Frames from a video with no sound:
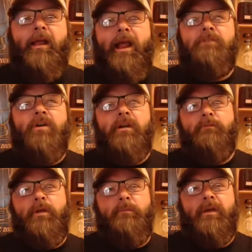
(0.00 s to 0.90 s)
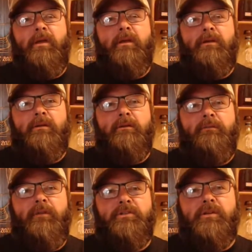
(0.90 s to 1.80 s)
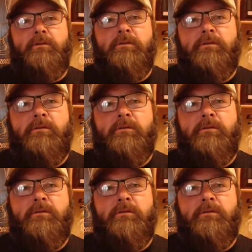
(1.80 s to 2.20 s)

How long have we been fishing?